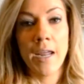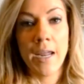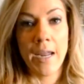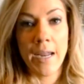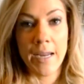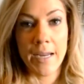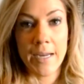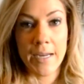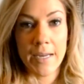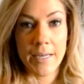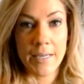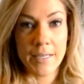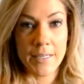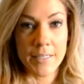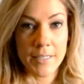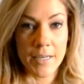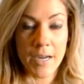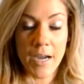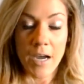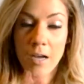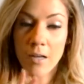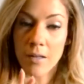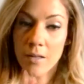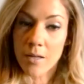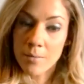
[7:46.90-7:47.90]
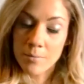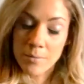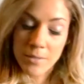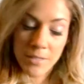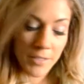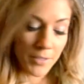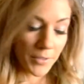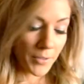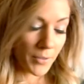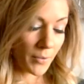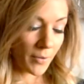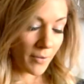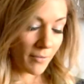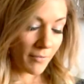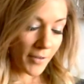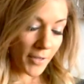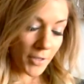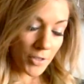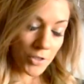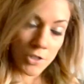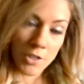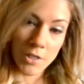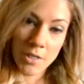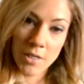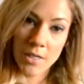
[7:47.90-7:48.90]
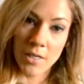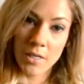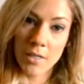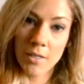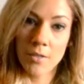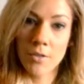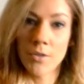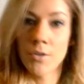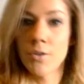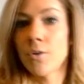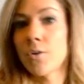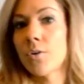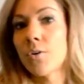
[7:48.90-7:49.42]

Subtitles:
And I'll update you if I cheat,